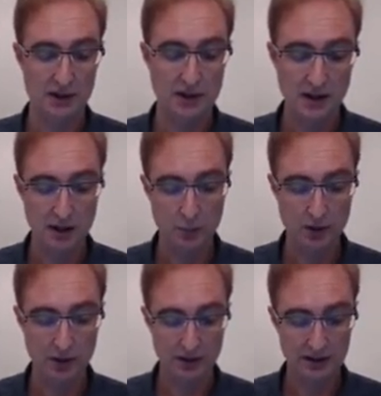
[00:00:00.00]
The
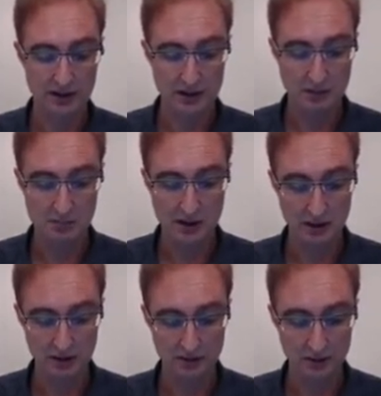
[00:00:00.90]
network is in the
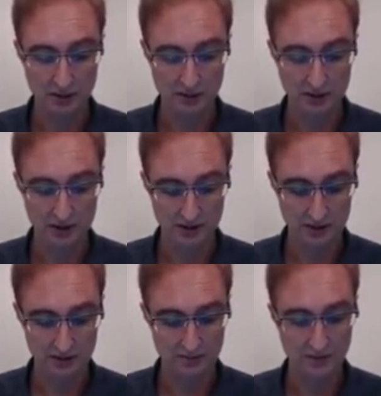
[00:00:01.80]
middle of all of this.